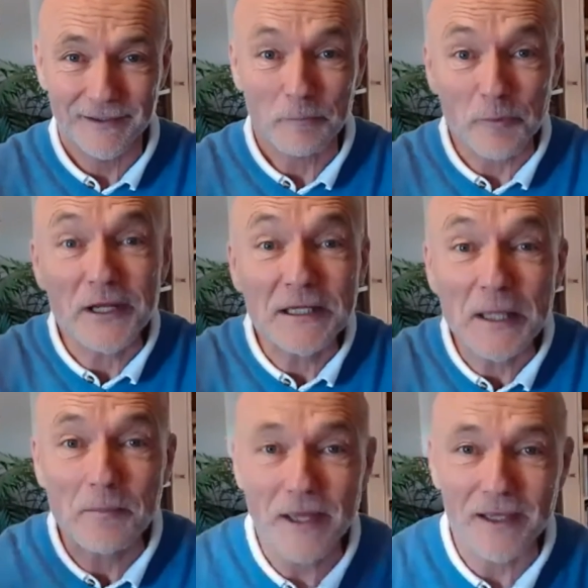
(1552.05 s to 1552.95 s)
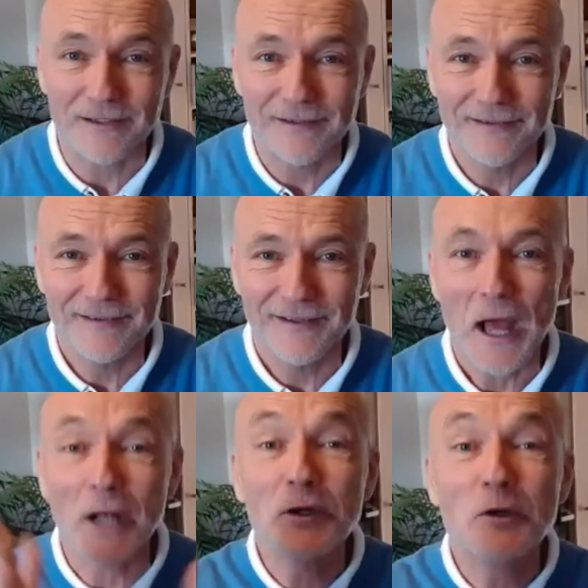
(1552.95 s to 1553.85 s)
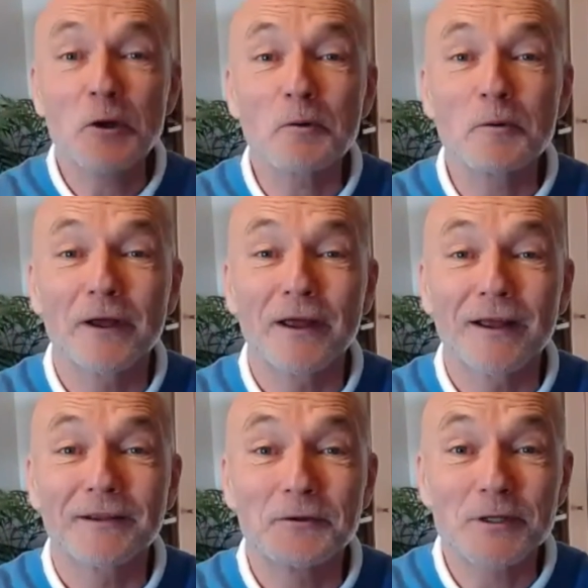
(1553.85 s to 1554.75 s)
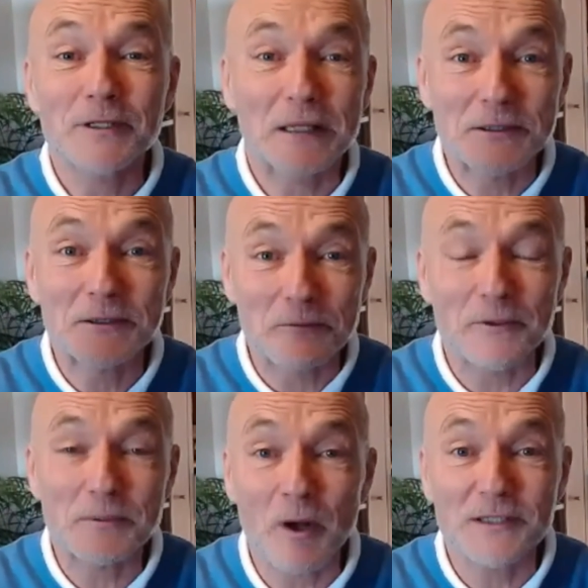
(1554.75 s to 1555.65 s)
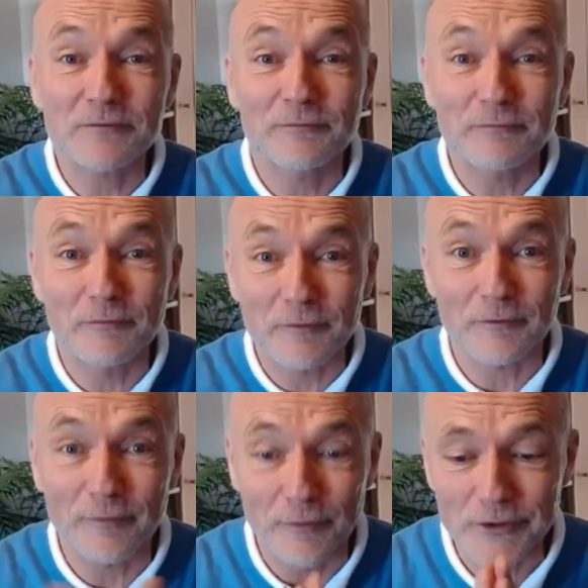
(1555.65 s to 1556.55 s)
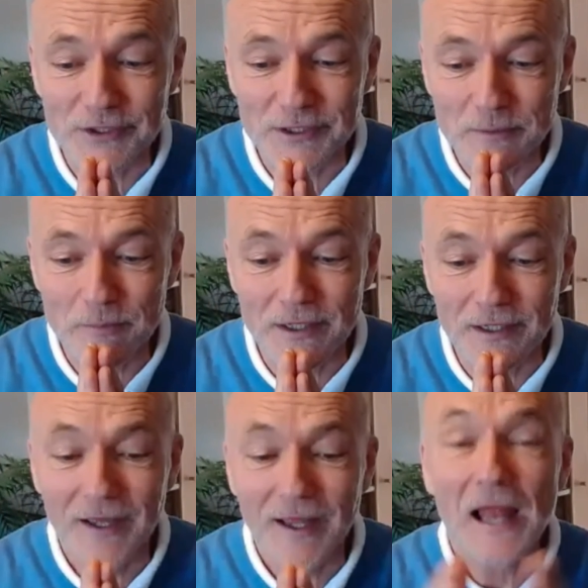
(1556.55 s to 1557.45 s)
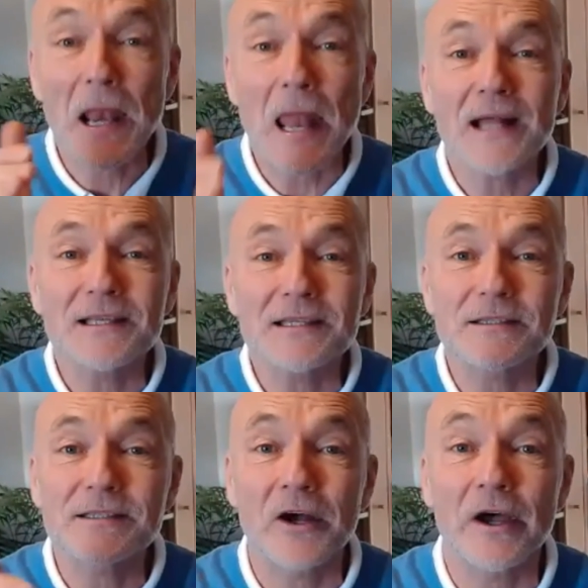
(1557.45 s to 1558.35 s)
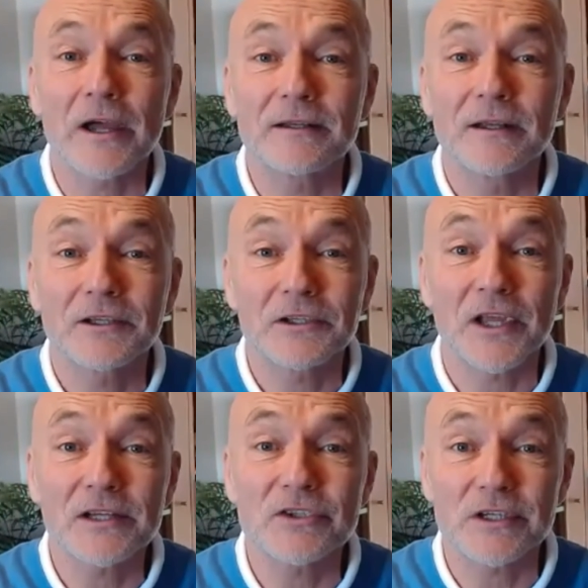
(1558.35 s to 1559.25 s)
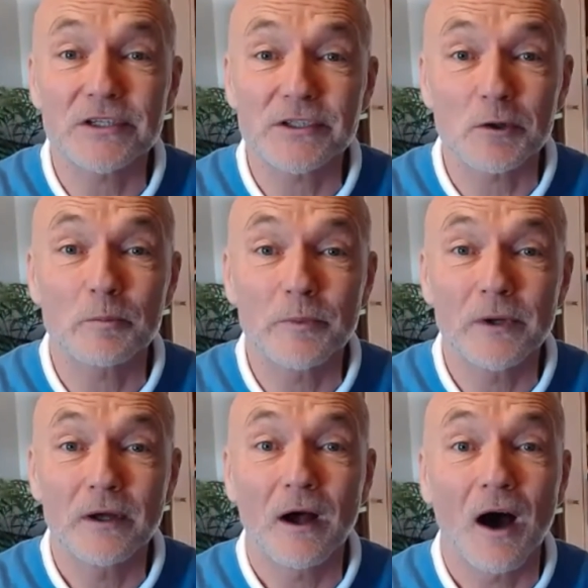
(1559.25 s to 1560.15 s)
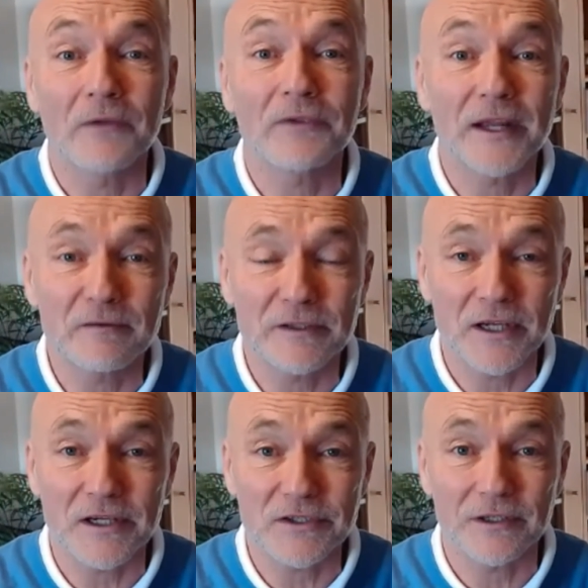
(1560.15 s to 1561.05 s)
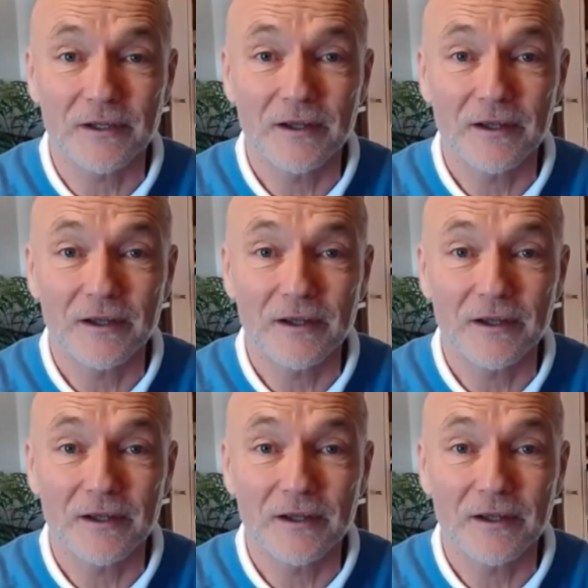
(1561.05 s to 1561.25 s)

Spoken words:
Bring them in. And you know, the response for us is to be, let's decide to take Jesus up on that invitation,